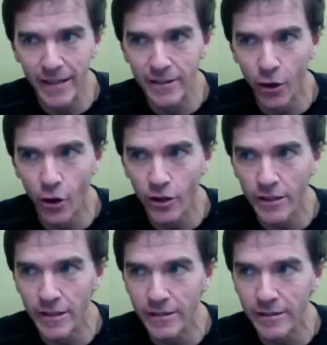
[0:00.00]
the
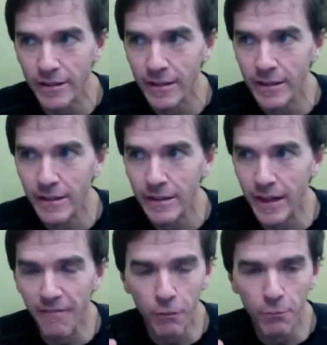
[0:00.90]
target is
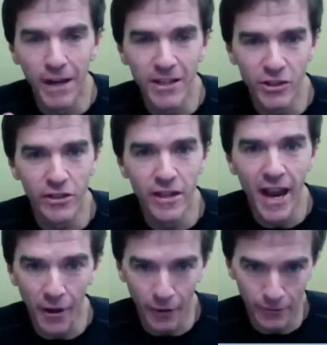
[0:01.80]
information
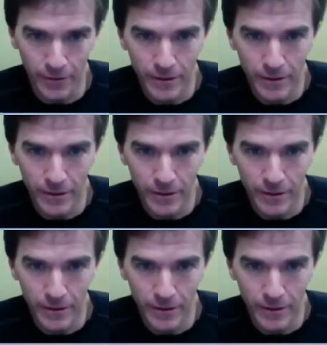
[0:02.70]
now,